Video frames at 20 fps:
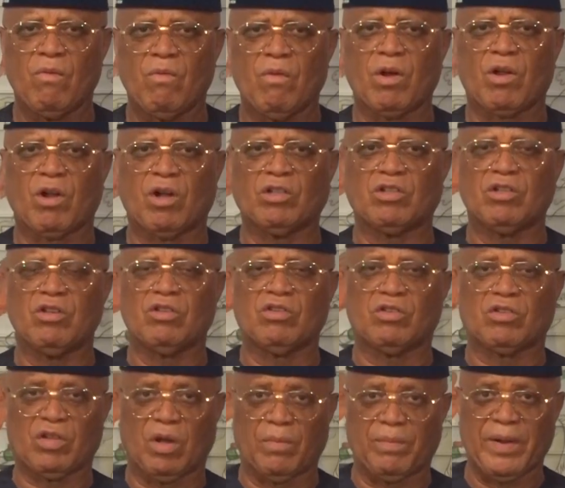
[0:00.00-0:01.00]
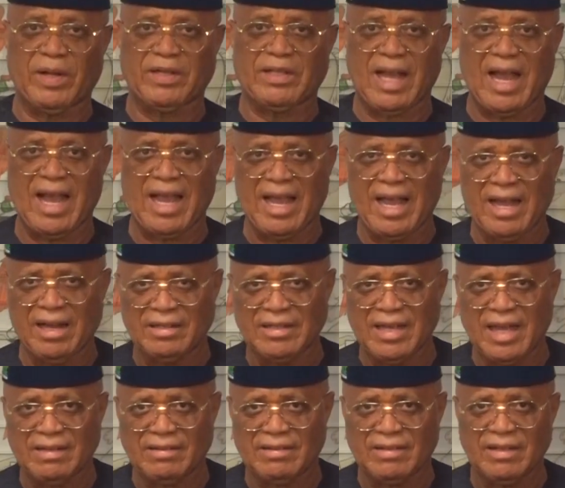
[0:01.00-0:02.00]
We'll continue to support our
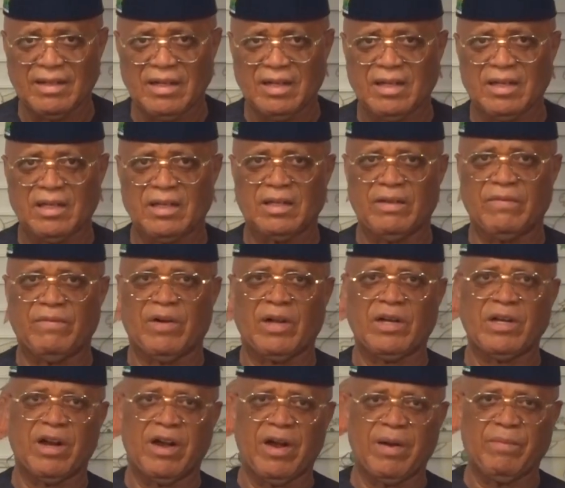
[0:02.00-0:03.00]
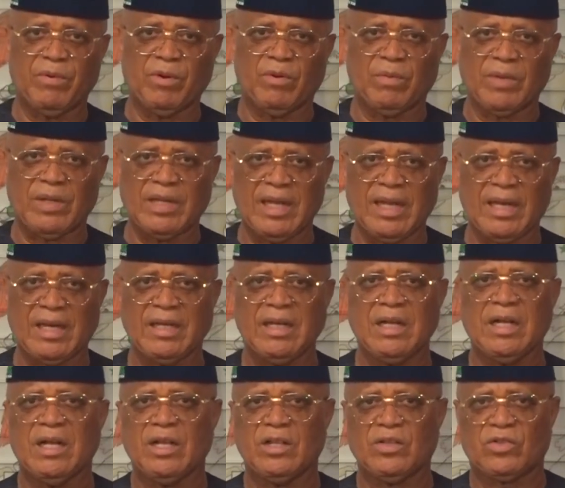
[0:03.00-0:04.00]
elders, the vulnerable
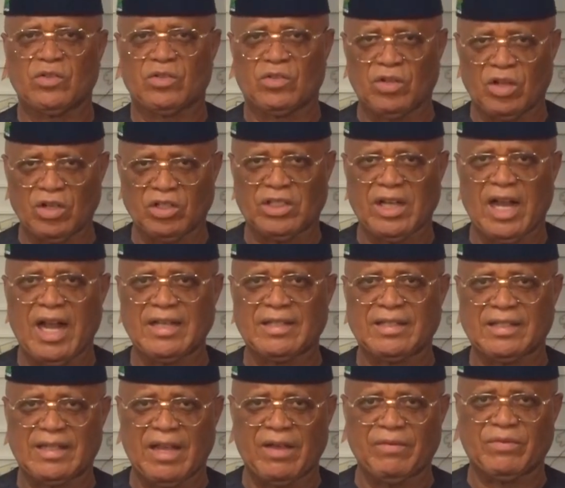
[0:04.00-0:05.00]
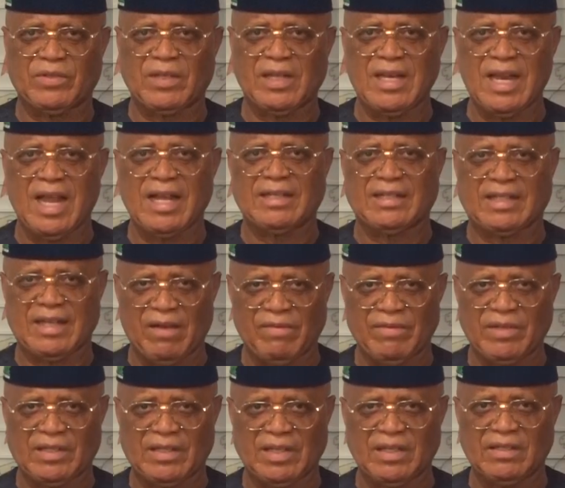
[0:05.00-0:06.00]
within social safety net
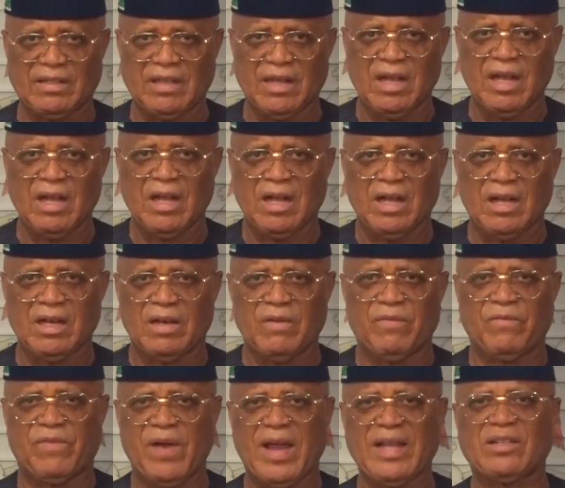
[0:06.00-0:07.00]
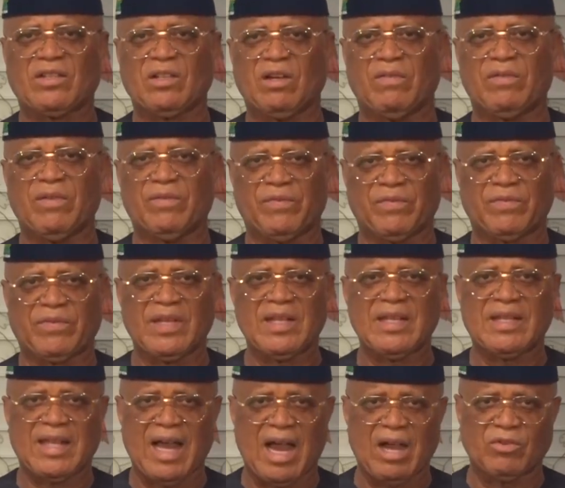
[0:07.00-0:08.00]
services, the first of the
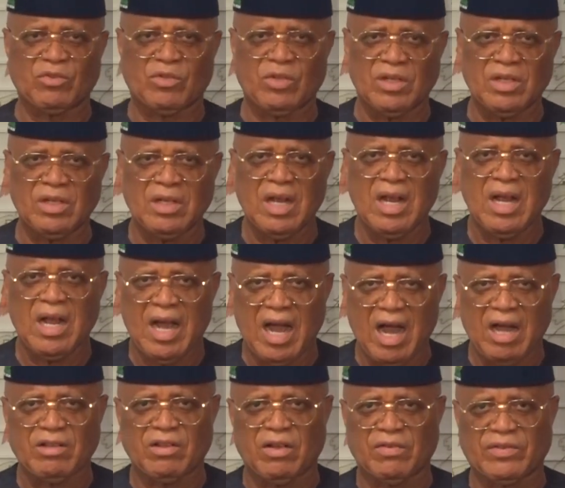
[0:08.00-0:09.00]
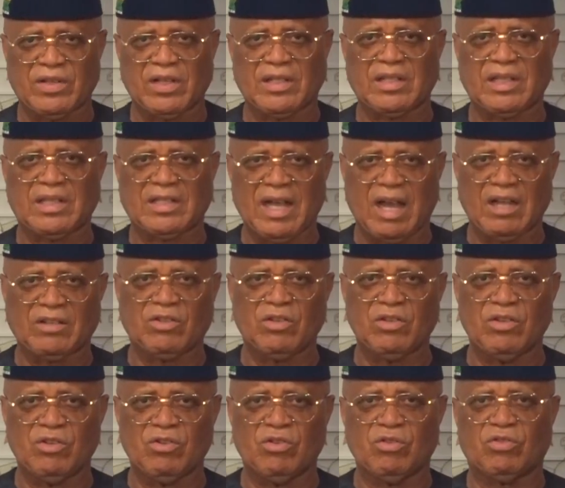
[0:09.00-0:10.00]
15,000 out of
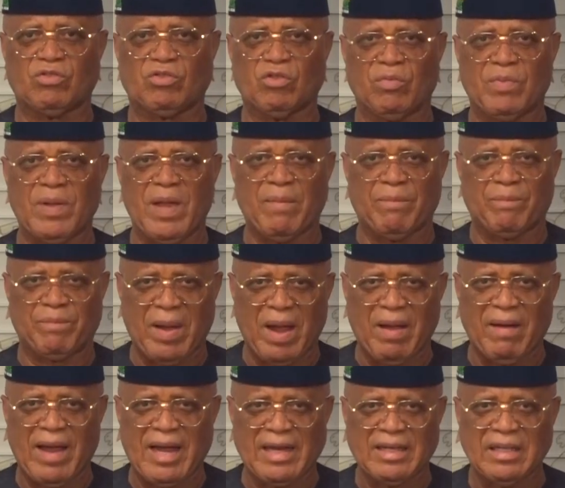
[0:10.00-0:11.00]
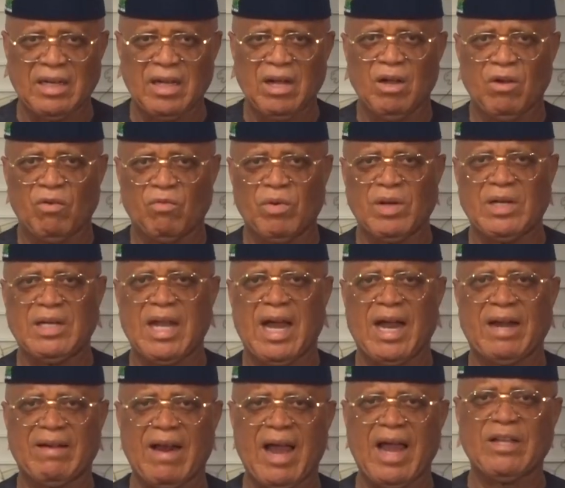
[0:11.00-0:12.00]
60,000 youth to be empowered with the
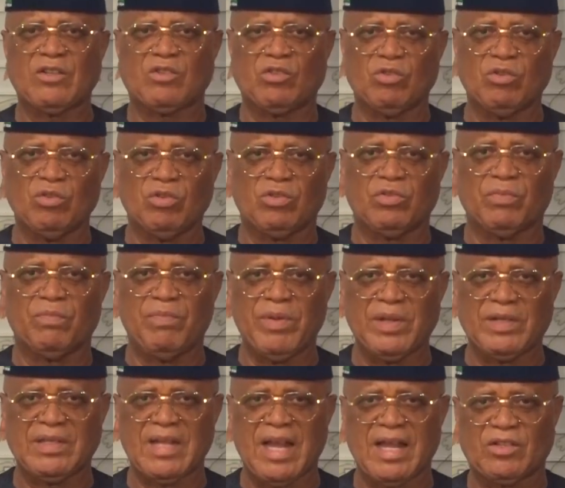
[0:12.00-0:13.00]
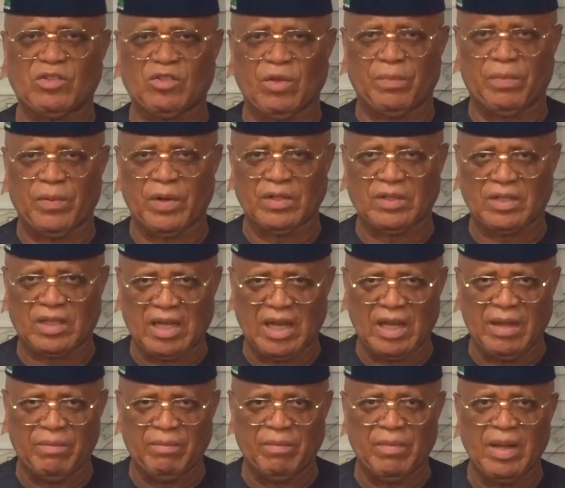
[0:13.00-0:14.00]
Arise Youth Business Support
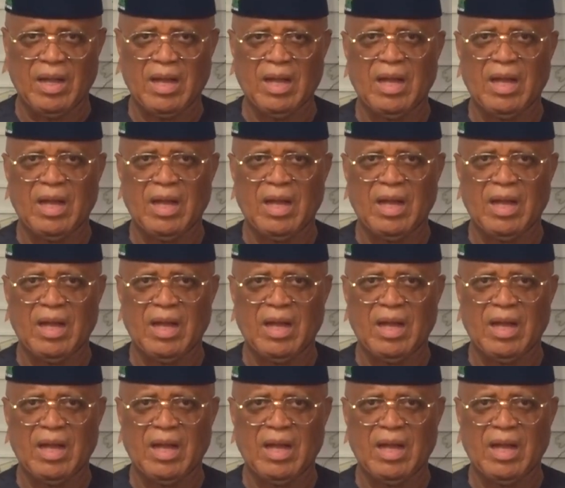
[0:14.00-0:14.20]
Scheme.